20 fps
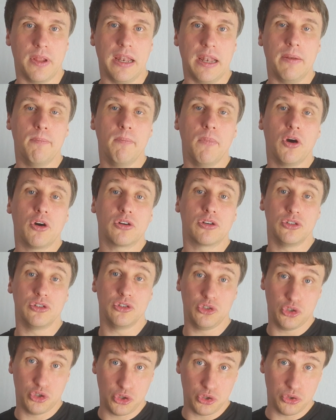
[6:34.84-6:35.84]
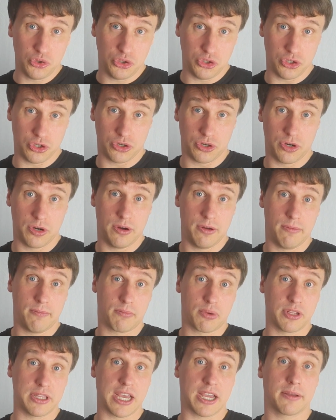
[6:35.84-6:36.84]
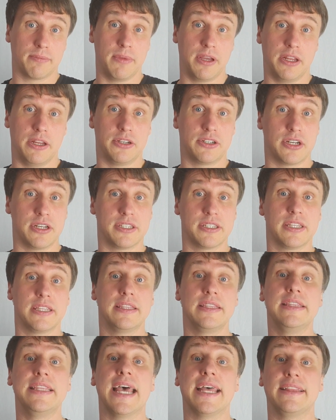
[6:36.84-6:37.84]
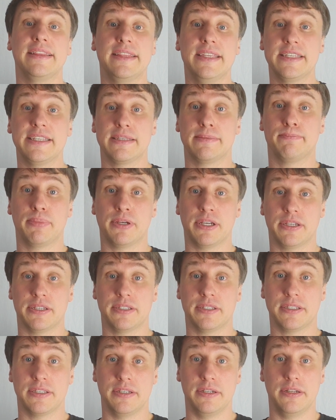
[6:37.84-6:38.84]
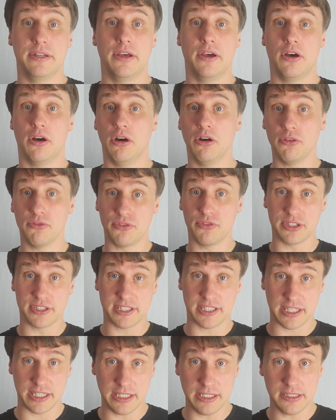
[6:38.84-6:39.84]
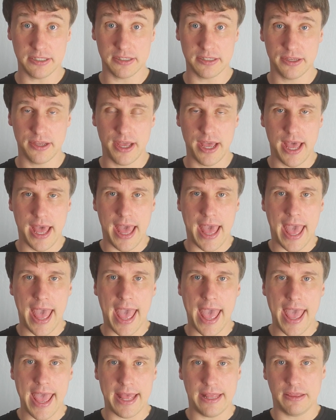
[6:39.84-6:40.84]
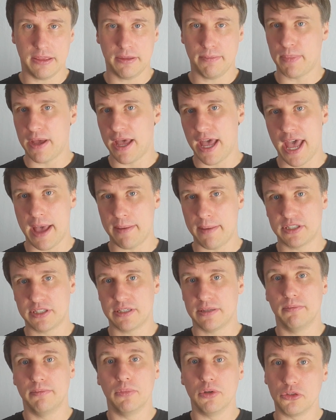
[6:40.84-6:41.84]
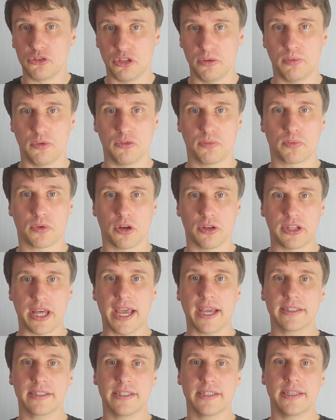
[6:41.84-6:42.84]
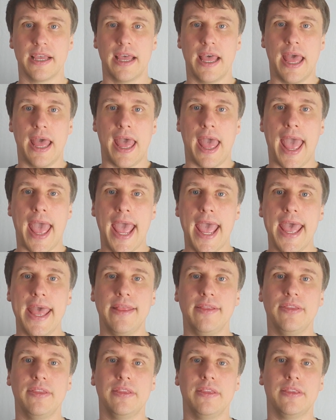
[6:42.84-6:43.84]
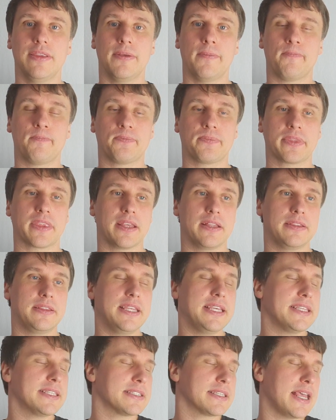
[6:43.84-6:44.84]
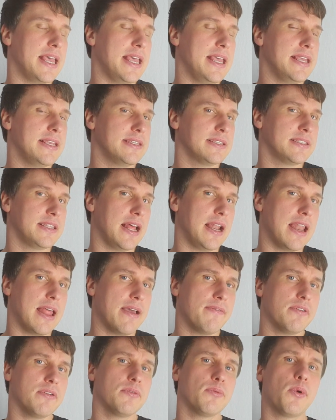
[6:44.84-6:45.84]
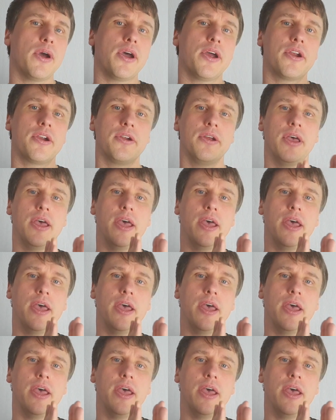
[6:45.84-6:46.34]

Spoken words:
more junior product managers that this person oversees and perhaps multiple products. And this is the level where